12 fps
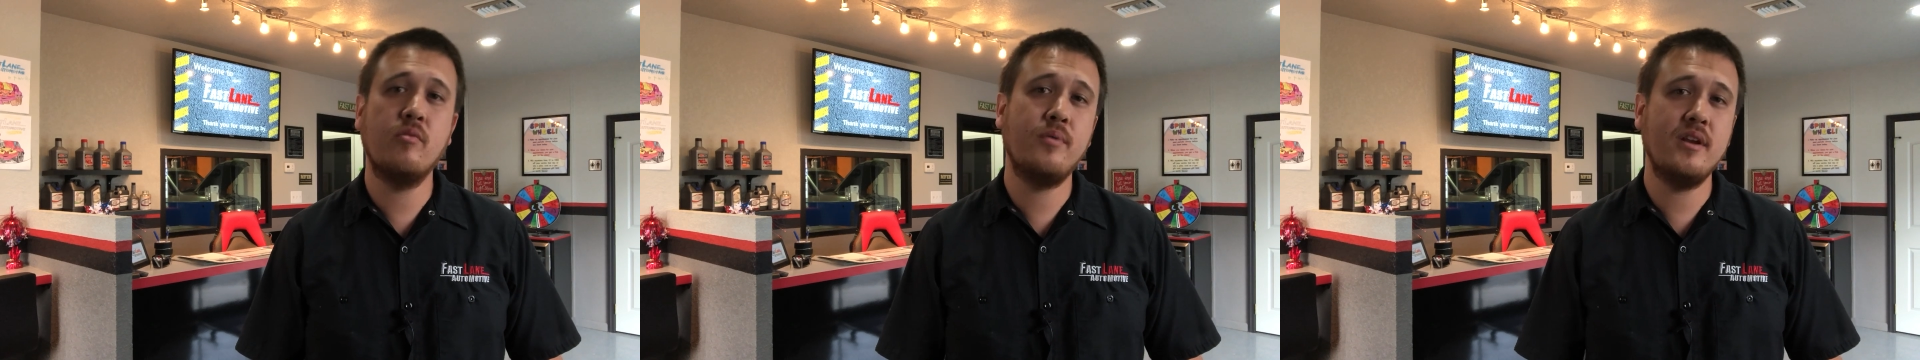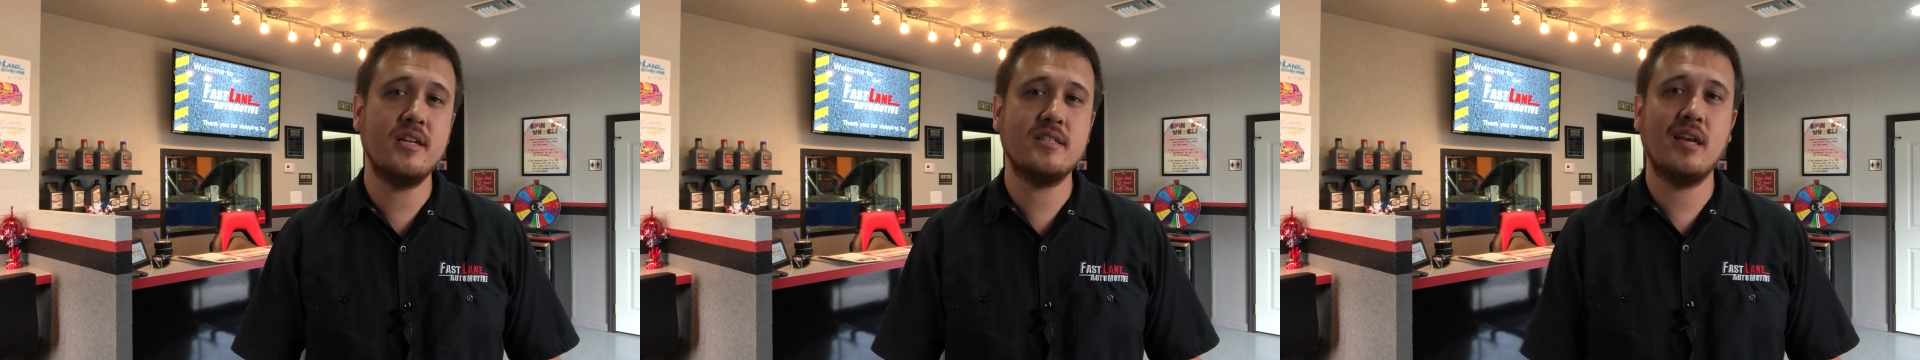I'm
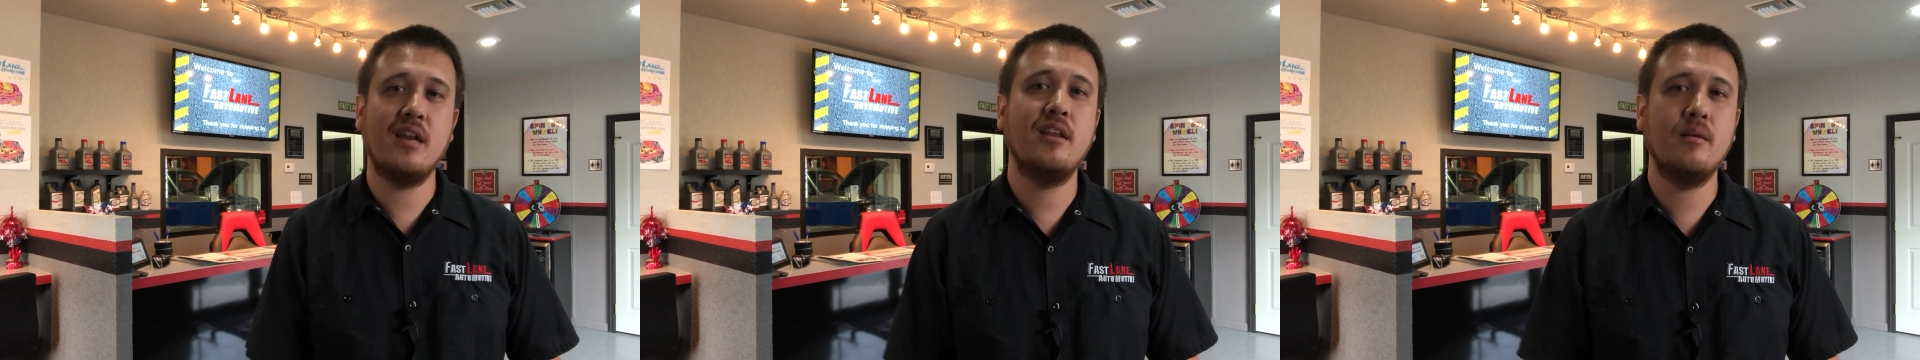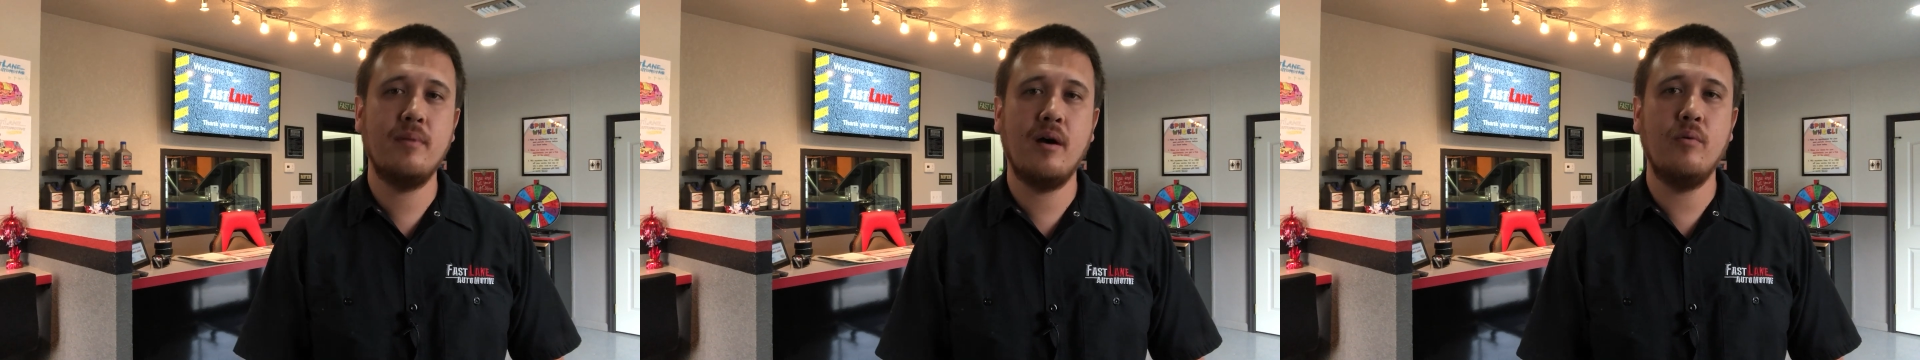pretty
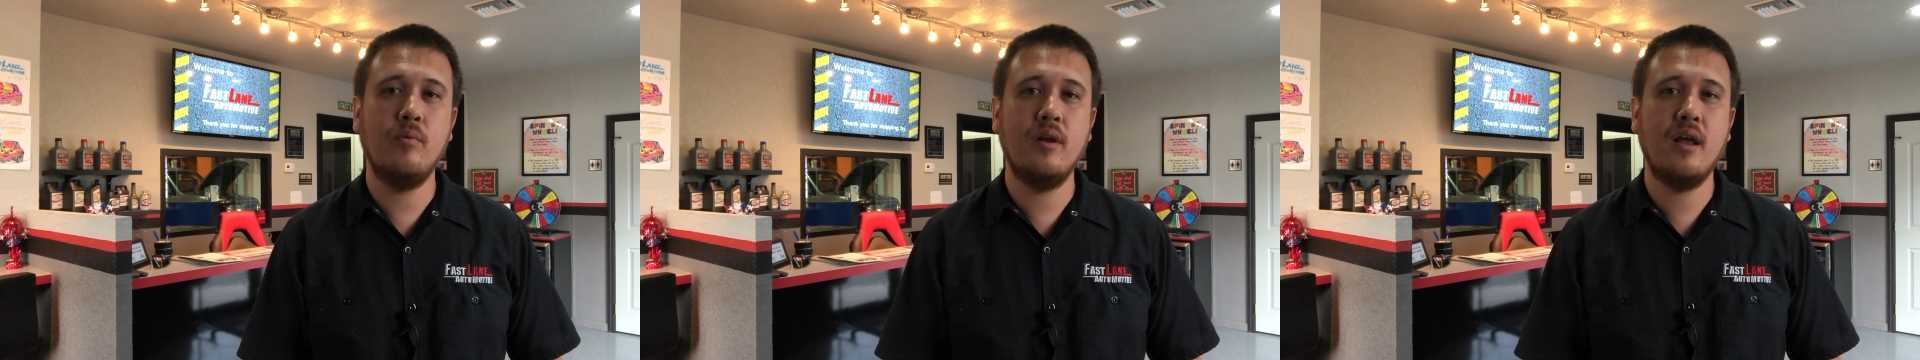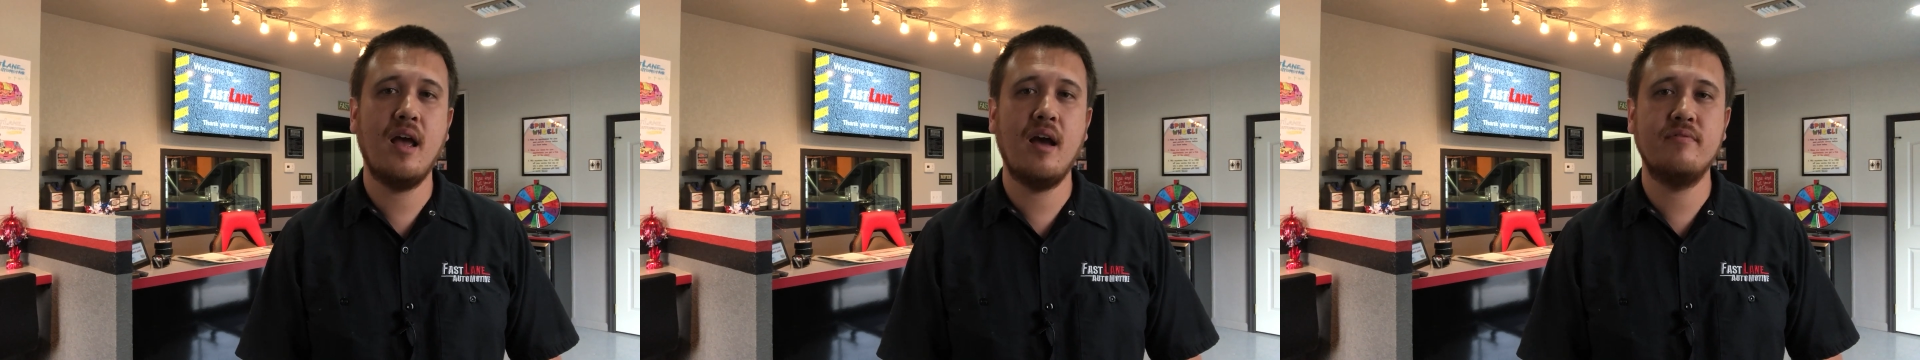excited about
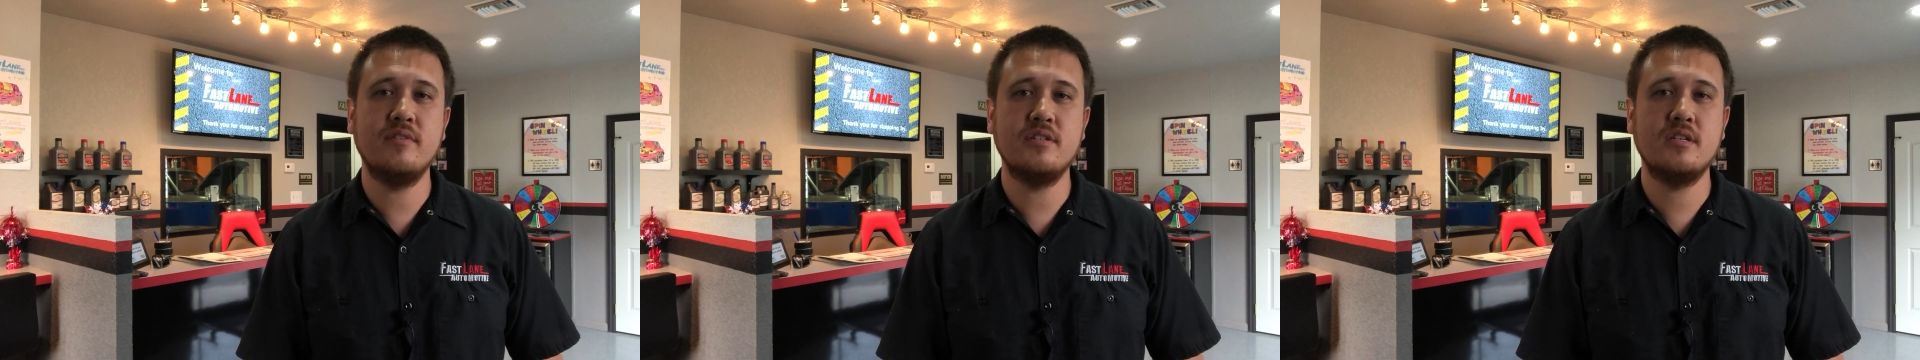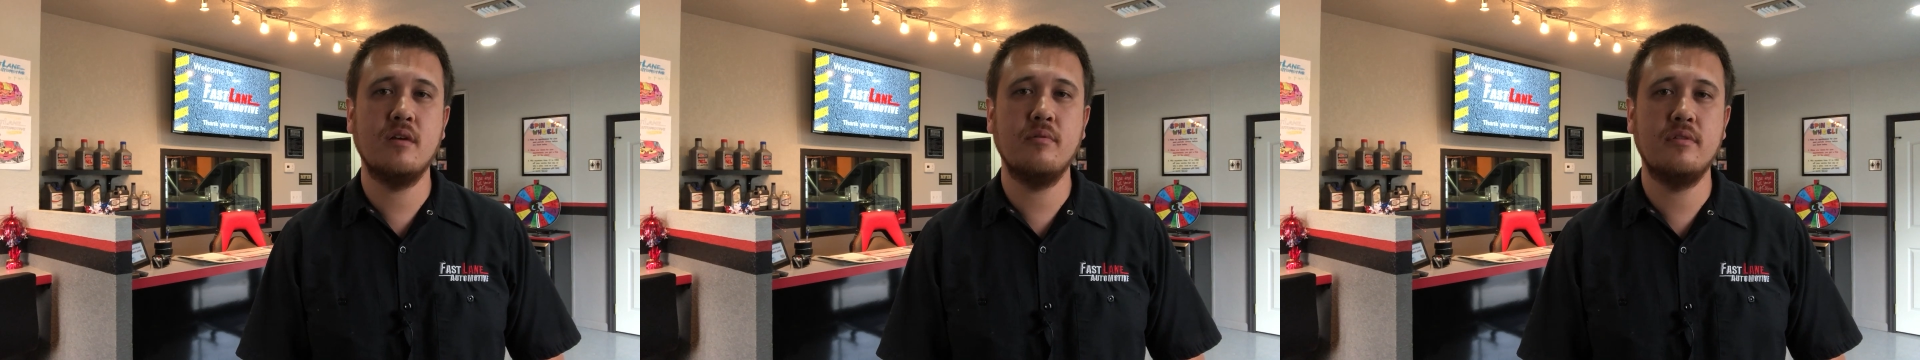what I have to
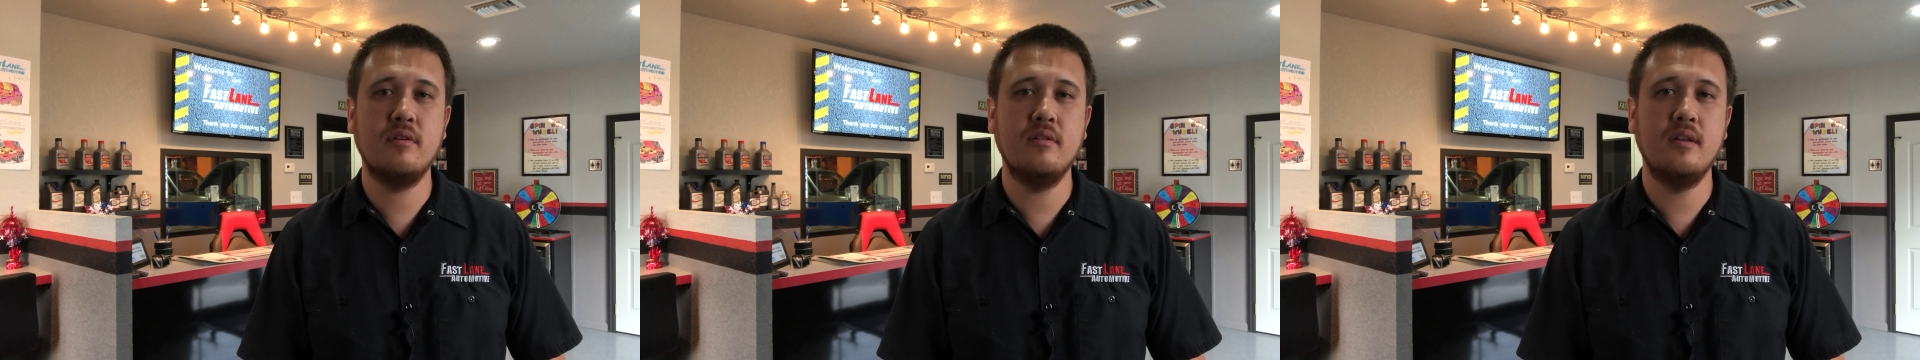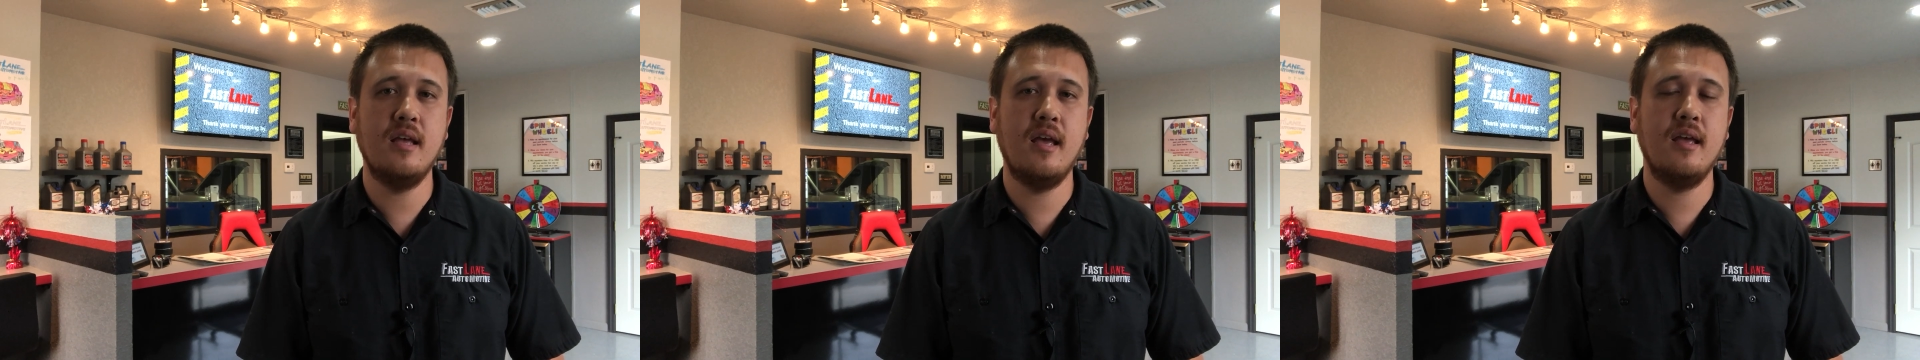share with you
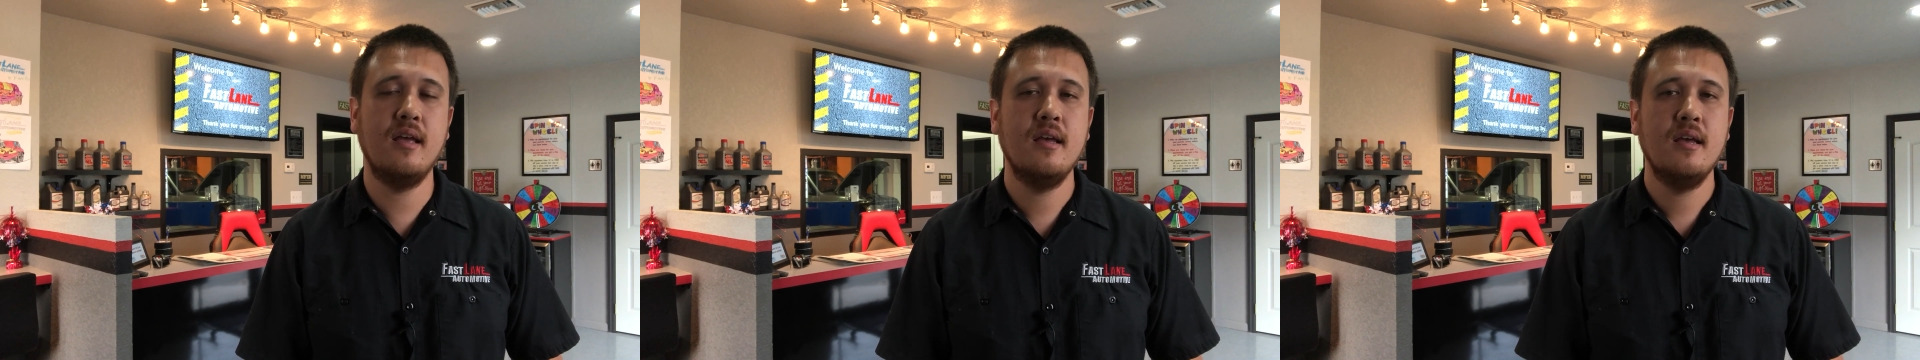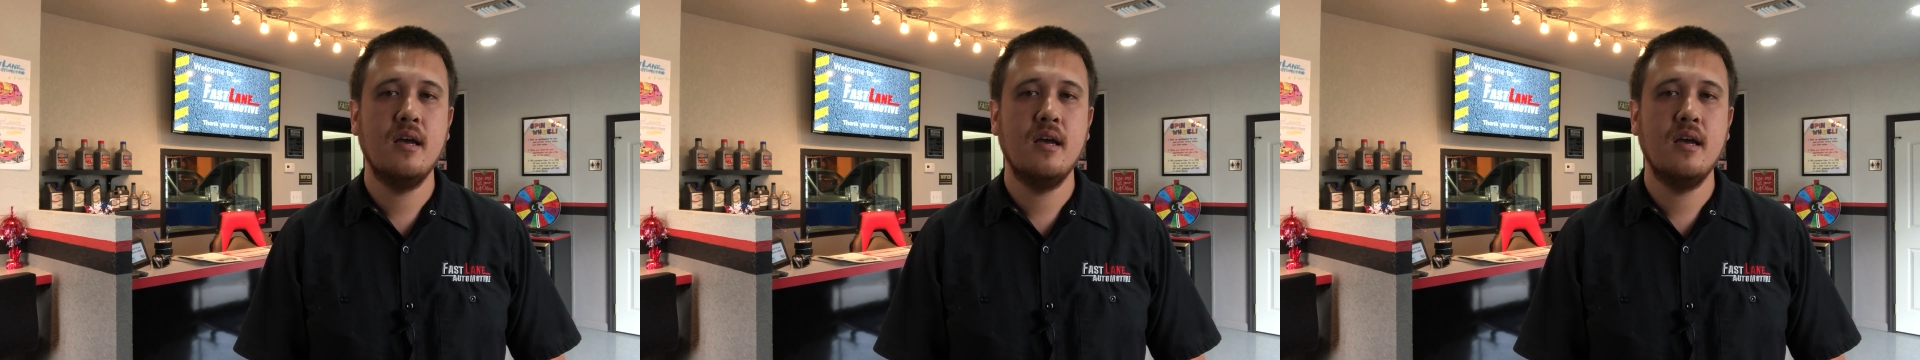today.